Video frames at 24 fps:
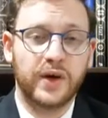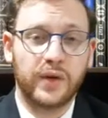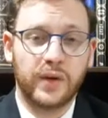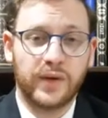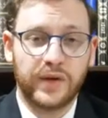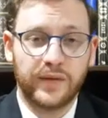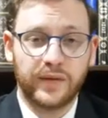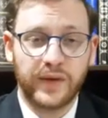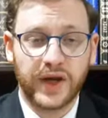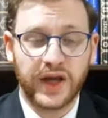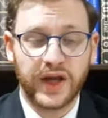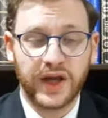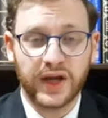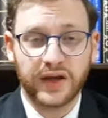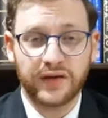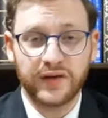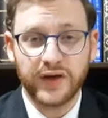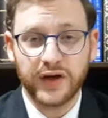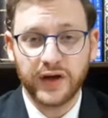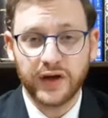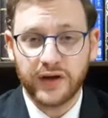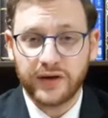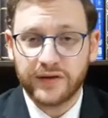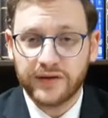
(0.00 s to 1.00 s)
at the beginning of
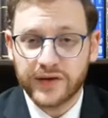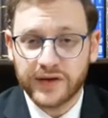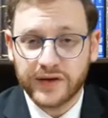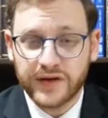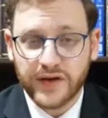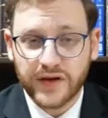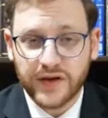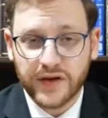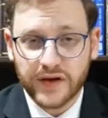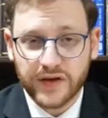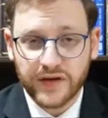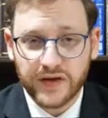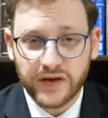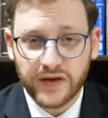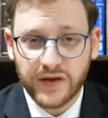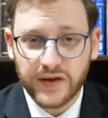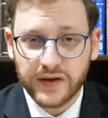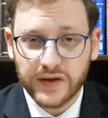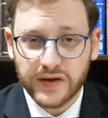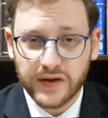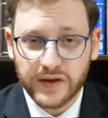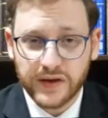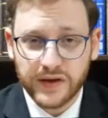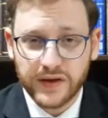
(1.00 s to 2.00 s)
Eov, it's discussing
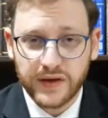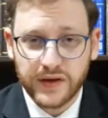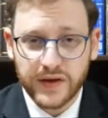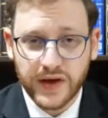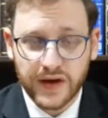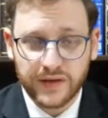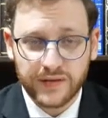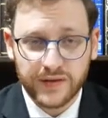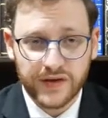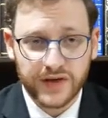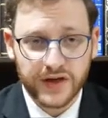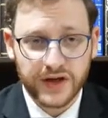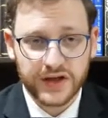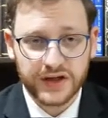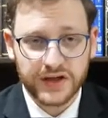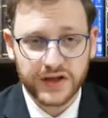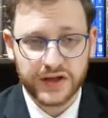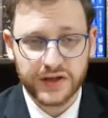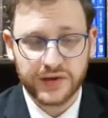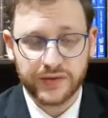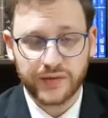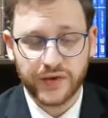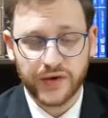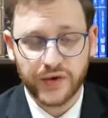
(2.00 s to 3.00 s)
the conversation